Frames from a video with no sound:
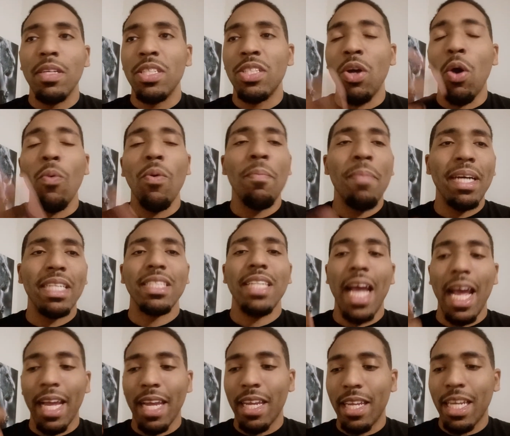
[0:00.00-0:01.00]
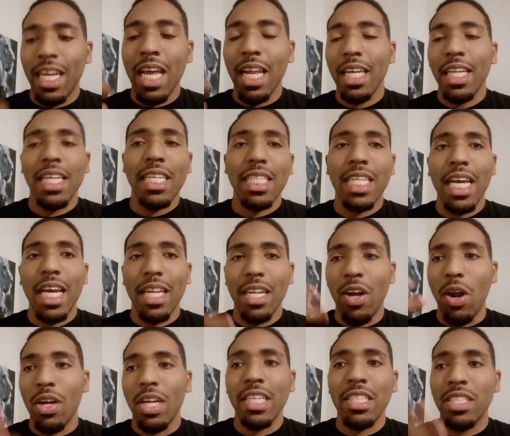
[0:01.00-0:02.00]
deal with much, like, killing intent,
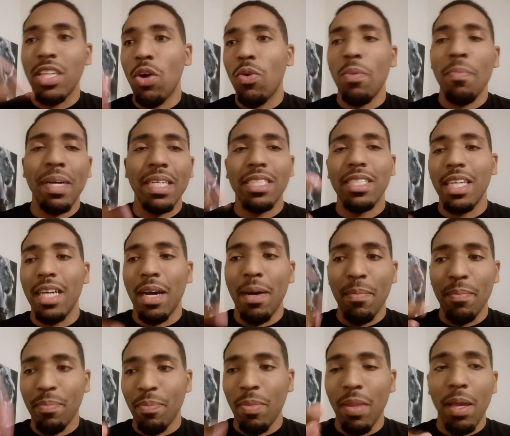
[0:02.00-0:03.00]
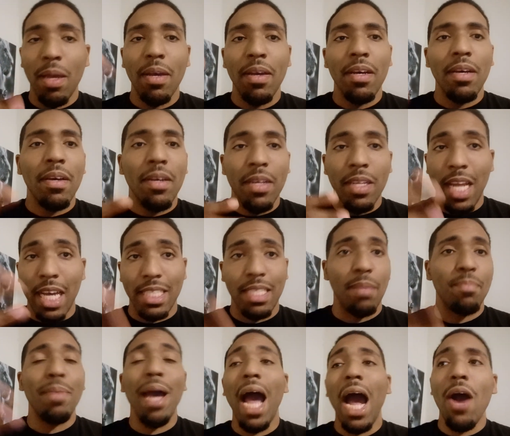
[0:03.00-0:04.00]
or doesn't deal with much, like I
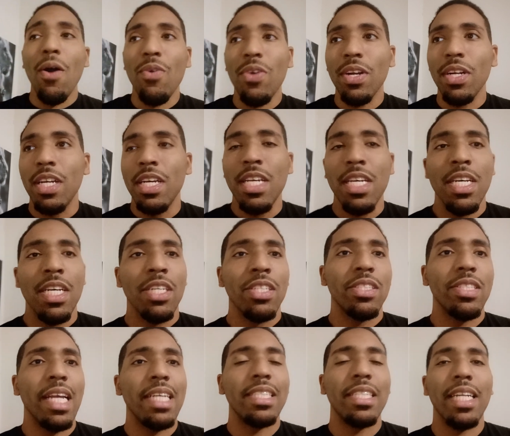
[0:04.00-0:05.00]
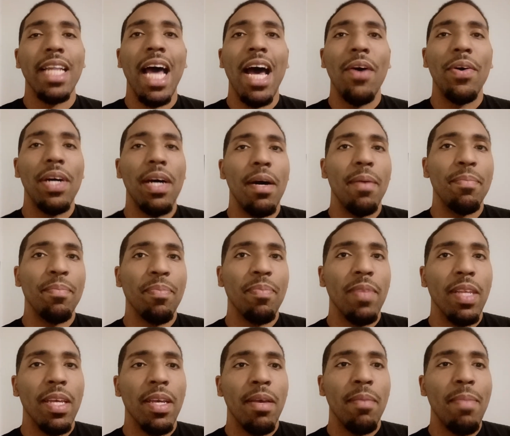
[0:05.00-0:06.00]
said, power. So that should allow
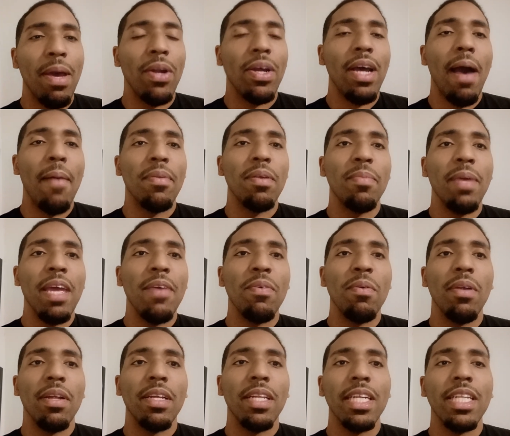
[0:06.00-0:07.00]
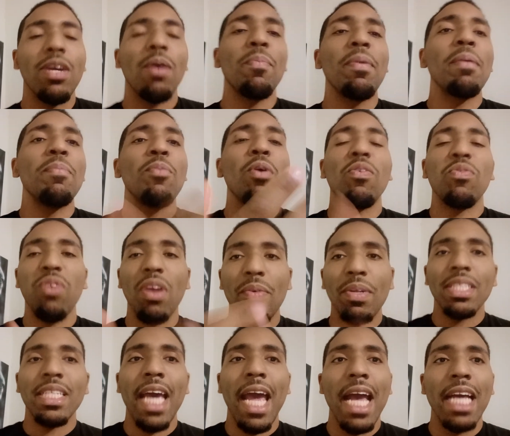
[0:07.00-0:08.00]
Manel Kape to be, you know, be more free
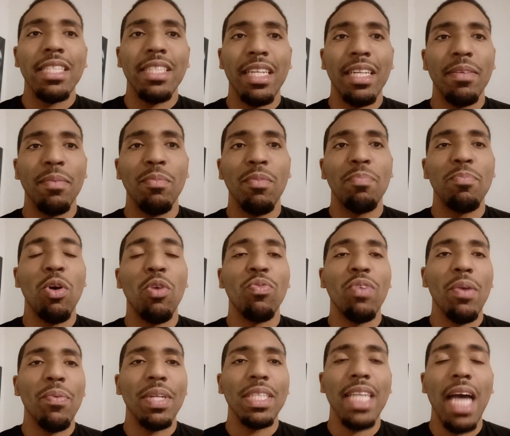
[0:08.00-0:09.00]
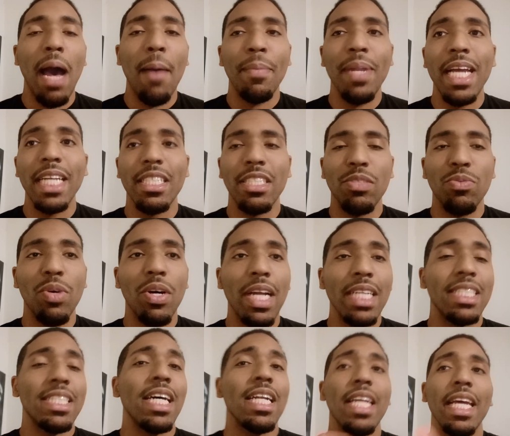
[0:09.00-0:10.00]
with his hands and more free with his combinations as well.
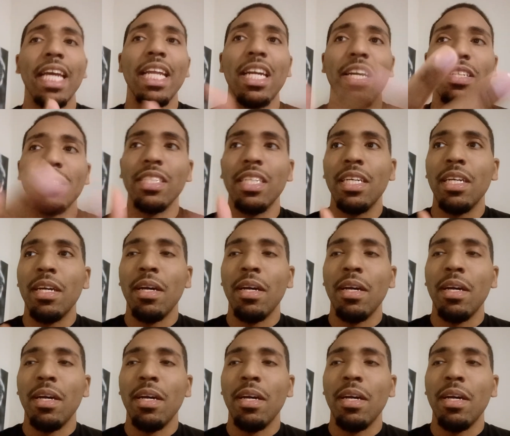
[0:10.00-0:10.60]
That's another thing. He does